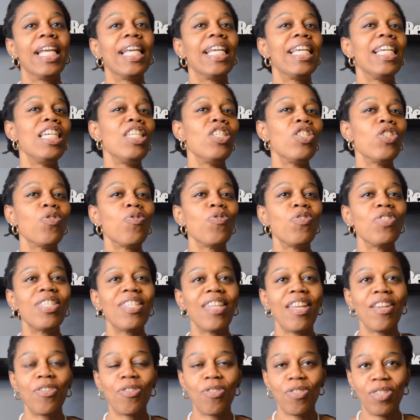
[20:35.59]
Eastern
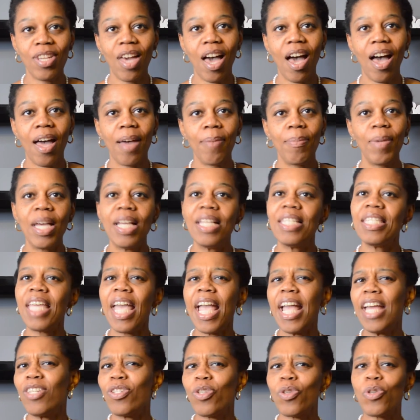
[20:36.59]
Standard Time to
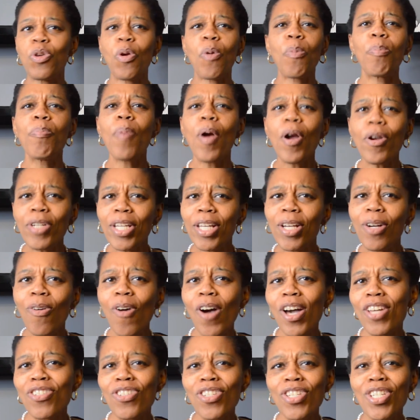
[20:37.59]
answer your burning
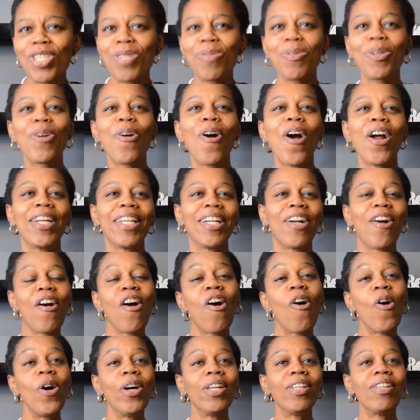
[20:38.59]
questions regarding our
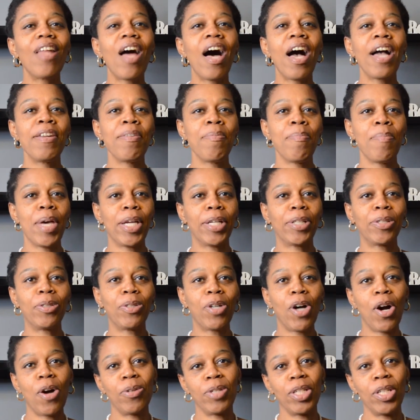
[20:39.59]
online medical
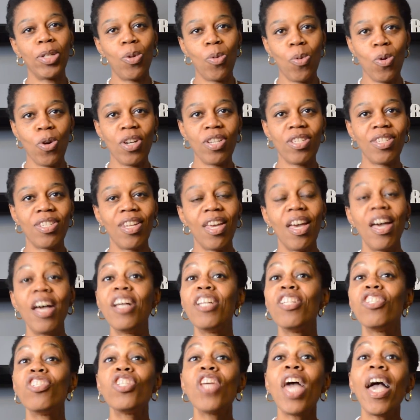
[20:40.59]
coding course.
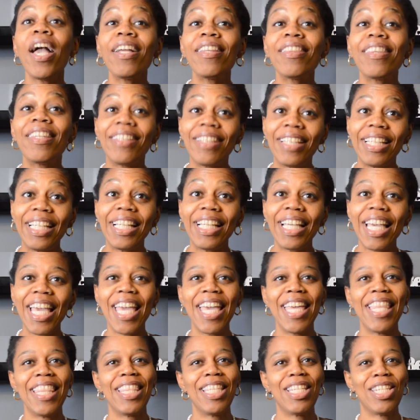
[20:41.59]
Check the link
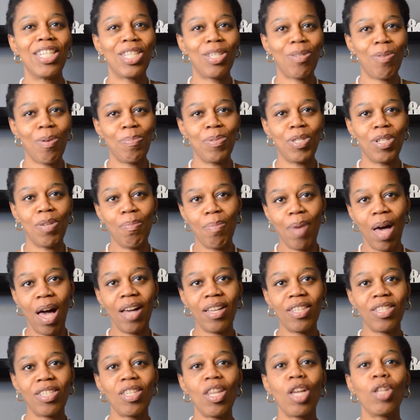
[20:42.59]
in the description
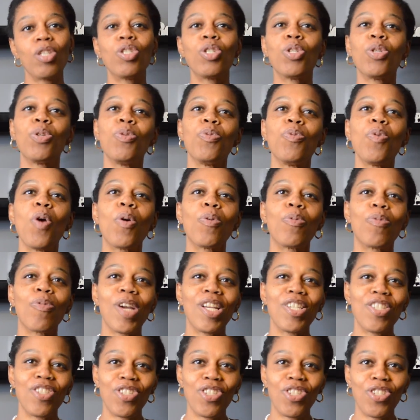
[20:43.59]
box to
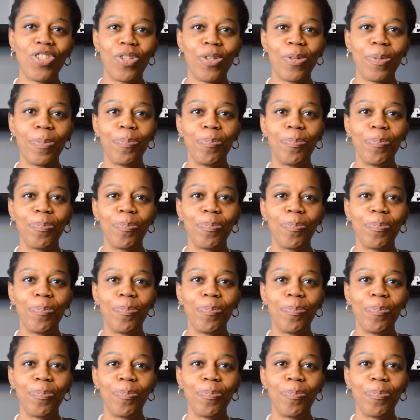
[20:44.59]
register.